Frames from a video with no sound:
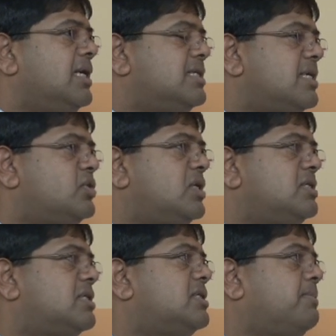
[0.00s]

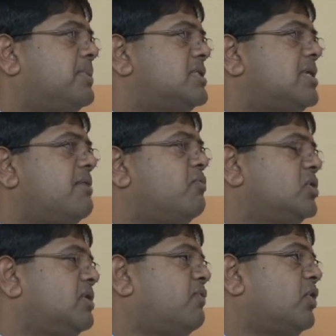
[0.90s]
Essentially, 60%
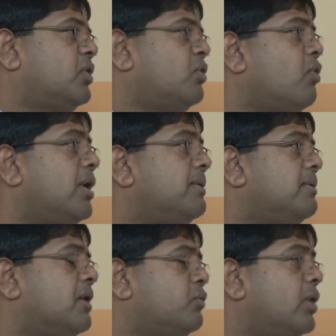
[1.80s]
voted for the
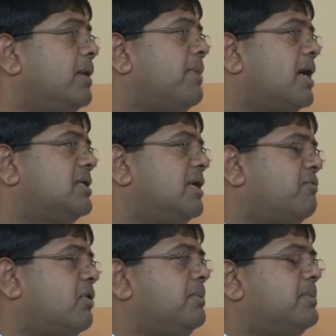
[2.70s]
ruling party
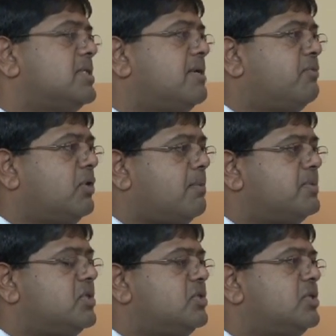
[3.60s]
and 40% for the
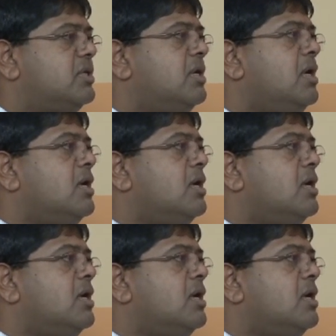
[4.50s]
opposition.